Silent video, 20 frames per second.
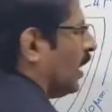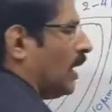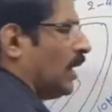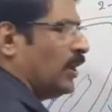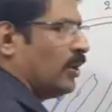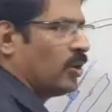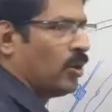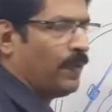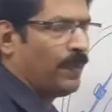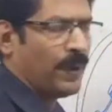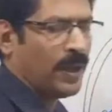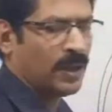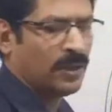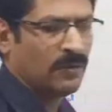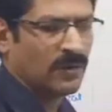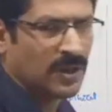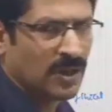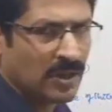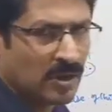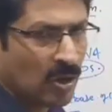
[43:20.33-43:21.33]
Alluroplast
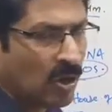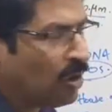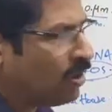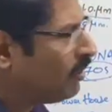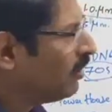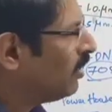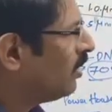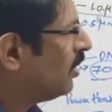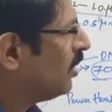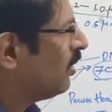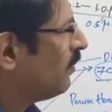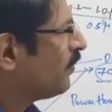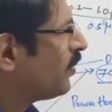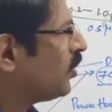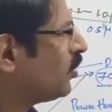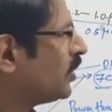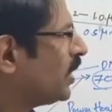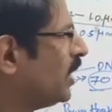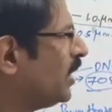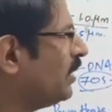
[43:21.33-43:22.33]
which store
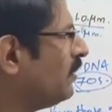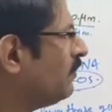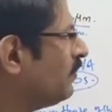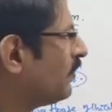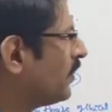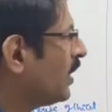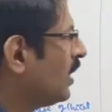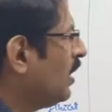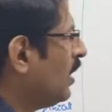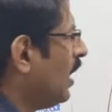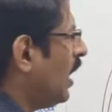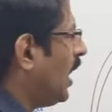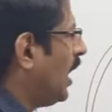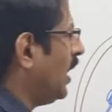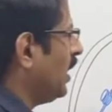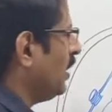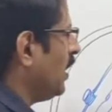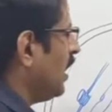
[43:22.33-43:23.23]
protein. And